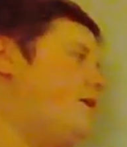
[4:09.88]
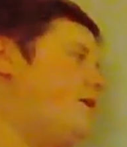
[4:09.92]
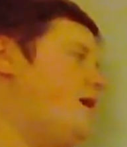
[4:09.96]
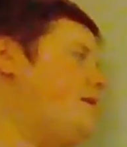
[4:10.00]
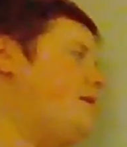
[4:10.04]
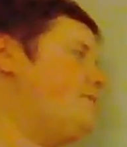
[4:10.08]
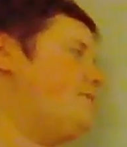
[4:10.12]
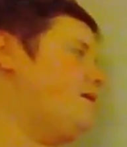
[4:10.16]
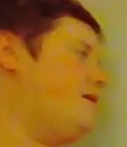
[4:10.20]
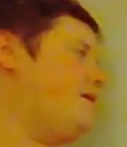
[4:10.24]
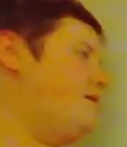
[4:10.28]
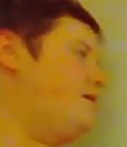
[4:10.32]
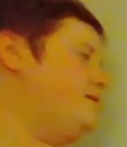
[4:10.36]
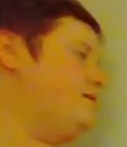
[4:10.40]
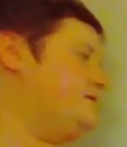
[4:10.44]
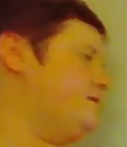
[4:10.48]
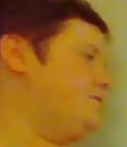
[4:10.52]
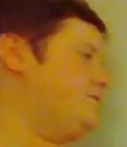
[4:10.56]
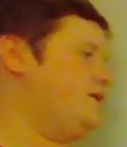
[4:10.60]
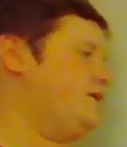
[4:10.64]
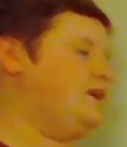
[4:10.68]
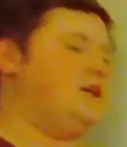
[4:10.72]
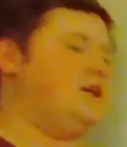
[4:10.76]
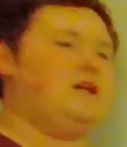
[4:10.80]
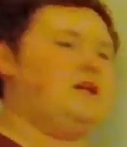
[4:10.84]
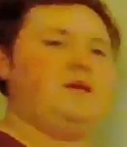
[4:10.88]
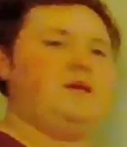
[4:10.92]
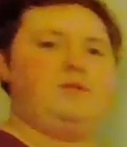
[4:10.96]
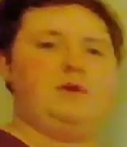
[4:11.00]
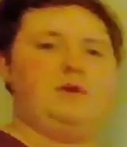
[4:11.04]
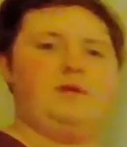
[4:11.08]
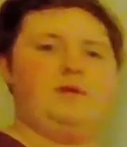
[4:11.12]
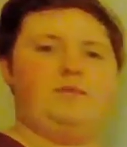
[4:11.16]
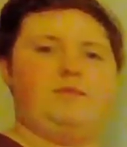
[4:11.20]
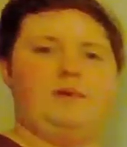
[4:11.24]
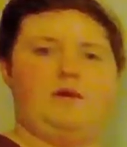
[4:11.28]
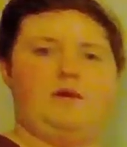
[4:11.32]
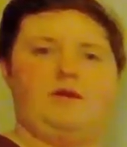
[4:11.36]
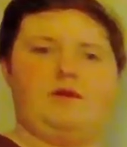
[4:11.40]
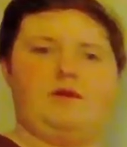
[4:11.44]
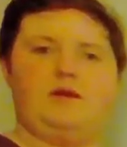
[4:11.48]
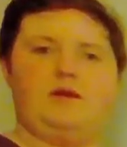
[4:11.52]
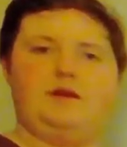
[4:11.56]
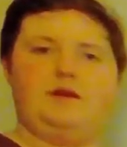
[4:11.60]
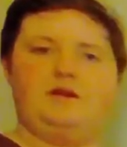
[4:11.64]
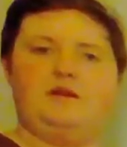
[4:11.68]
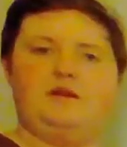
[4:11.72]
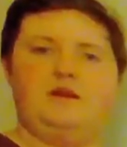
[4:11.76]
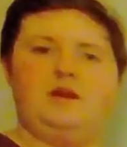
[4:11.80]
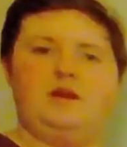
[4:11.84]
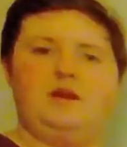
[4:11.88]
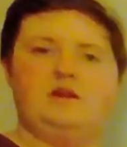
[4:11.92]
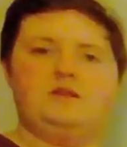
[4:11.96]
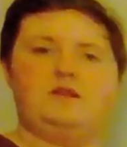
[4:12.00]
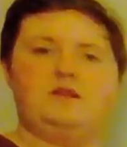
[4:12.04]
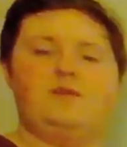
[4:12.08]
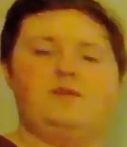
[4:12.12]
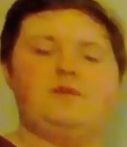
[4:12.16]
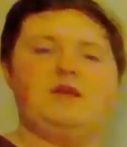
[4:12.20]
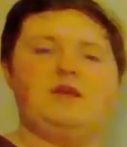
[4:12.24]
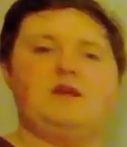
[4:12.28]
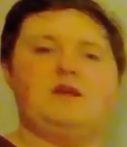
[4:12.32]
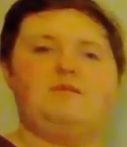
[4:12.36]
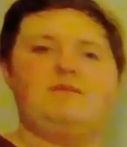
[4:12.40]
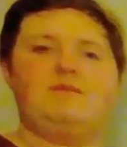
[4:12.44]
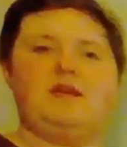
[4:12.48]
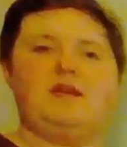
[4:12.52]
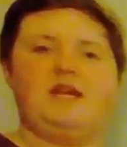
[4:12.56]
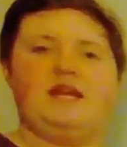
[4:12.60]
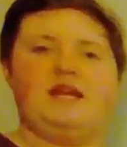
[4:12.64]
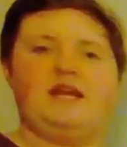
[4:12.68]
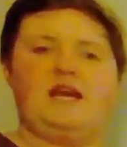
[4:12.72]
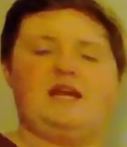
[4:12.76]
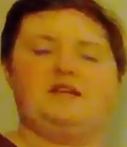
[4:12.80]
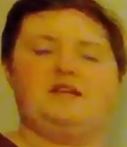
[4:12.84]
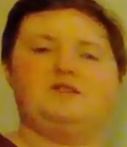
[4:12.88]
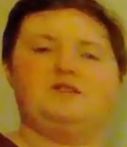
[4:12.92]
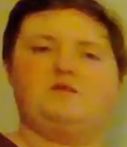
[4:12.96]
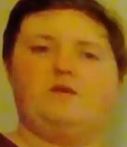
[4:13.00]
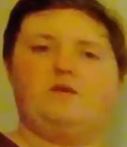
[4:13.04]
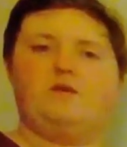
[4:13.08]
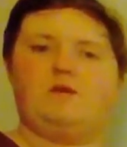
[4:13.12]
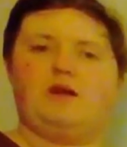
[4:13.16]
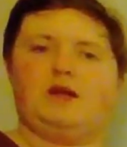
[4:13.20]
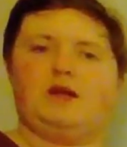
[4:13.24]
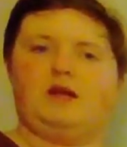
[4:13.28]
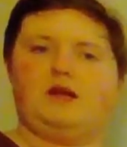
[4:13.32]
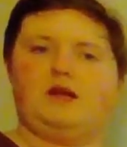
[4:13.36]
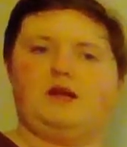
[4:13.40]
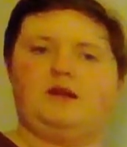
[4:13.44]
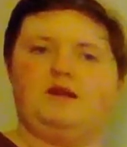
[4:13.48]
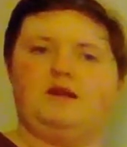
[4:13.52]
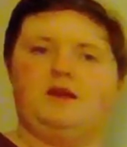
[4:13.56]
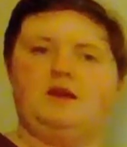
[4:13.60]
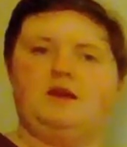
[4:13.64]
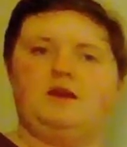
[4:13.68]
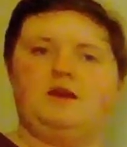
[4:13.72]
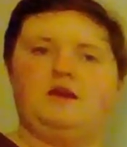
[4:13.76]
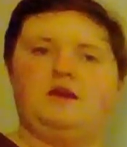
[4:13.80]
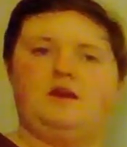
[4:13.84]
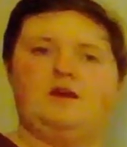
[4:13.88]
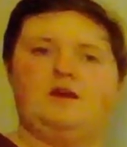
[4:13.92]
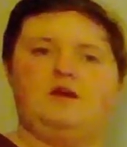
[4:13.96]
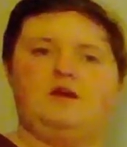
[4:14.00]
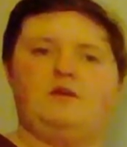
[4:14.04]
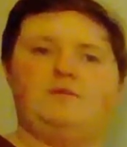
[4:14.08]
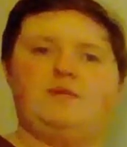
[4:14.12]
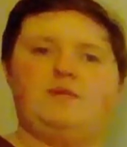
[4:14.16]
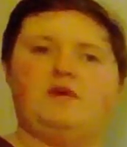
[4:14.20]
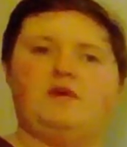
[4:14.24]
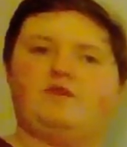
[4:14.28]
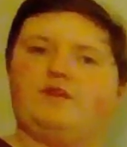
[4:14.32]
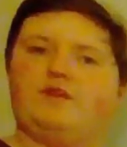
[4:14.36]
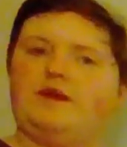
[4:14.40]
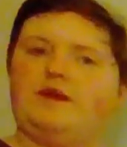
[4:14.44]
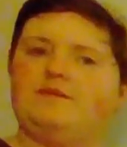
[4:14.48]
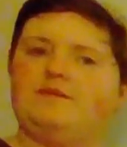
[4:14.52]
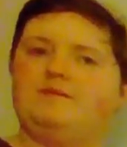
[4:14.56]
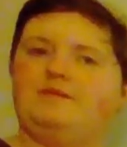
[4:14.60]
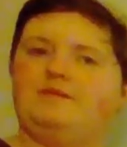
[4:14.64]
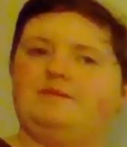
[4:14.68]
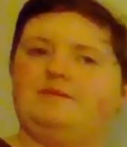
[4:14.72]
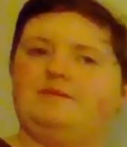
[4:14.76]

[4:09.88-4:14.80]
How about something you keep in a barn? Something you get meat, eggs, or milk from?